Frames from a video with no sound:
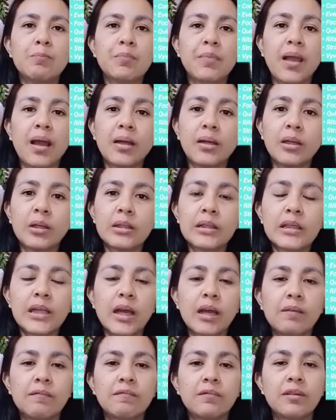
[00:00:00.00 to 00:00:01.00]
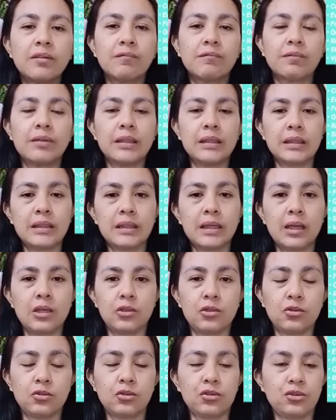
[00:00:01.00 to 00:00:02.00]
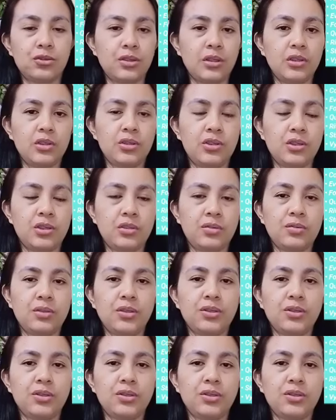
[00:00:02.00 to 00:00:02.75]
adults have different schedules than children.